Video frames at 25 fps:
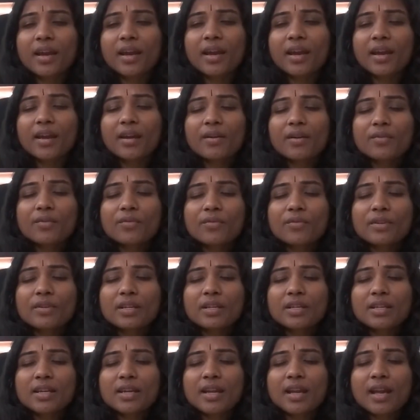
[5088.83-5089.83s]
Every
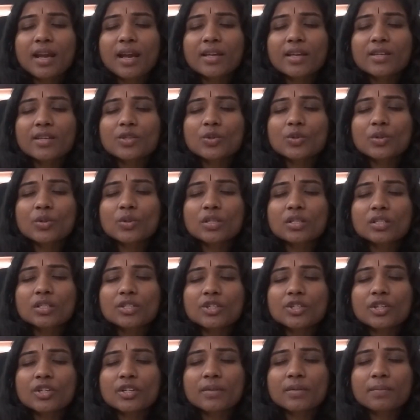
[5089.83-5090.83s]
day as you
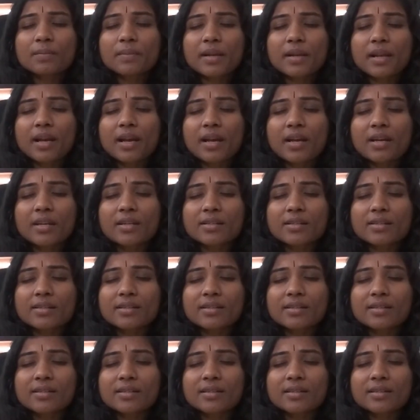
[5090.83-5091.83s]
nurture a plant
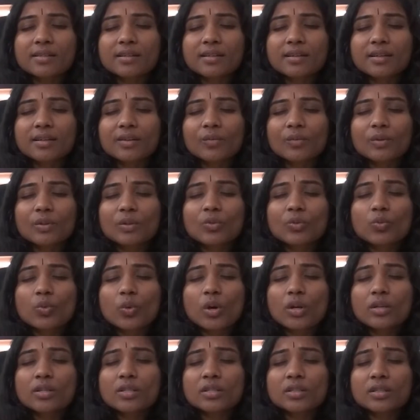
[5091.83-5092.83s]
with
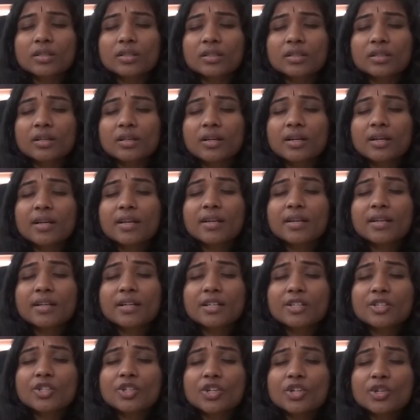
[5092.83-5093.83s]
water,
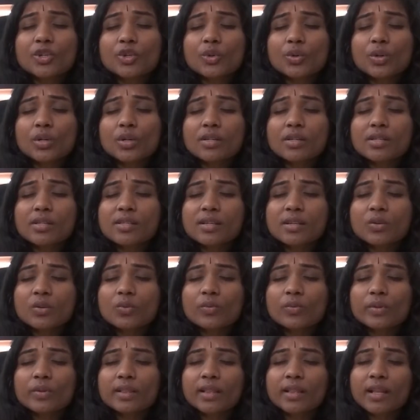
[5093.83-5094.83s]
nurture
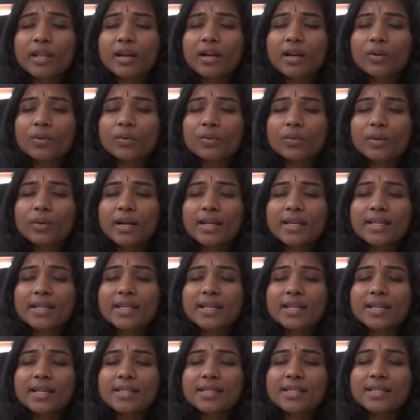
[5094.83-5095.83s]
yourself with love
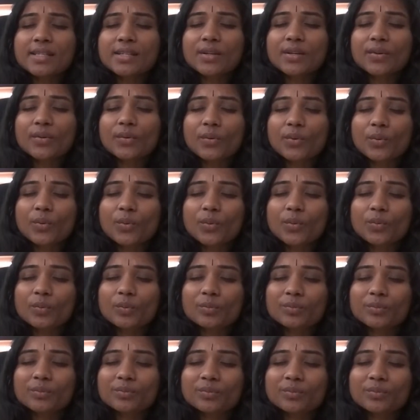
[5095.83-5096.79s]
and let it grow.